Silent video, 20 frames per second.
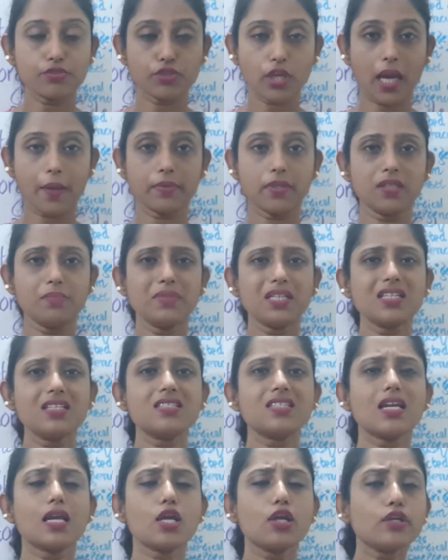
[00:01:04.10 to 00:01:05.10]
chapter,
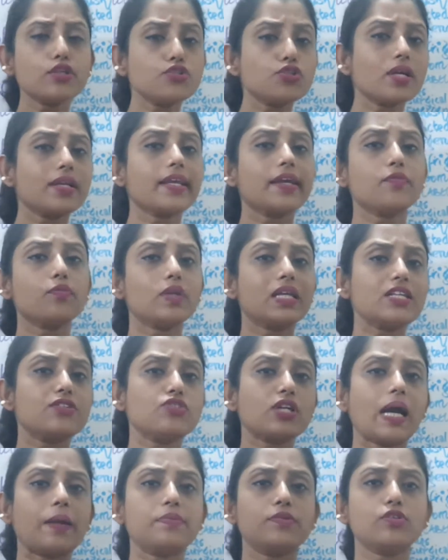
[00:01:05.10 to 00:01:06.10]
because each and every
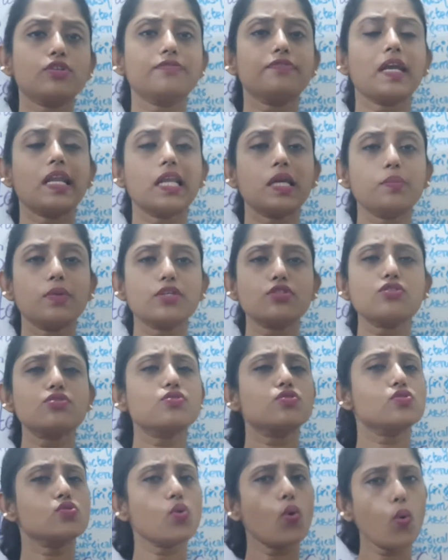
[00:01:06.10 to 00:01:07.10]
chapter of NABH is
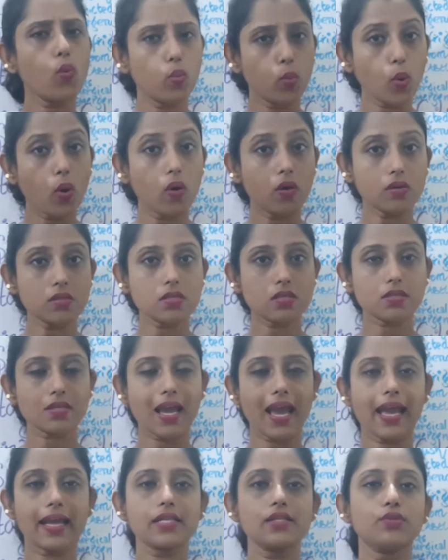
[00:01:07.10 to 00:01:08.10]
so vast
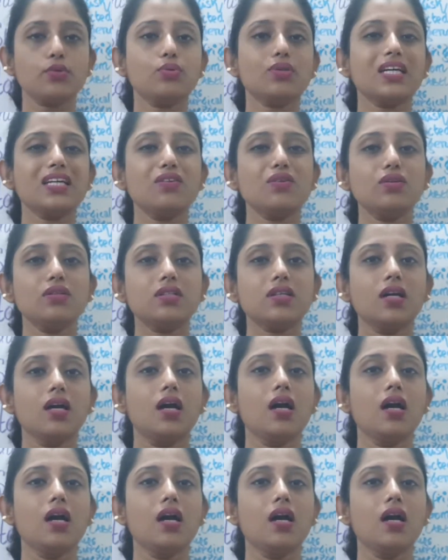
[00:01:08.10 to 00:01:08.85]
and you cannot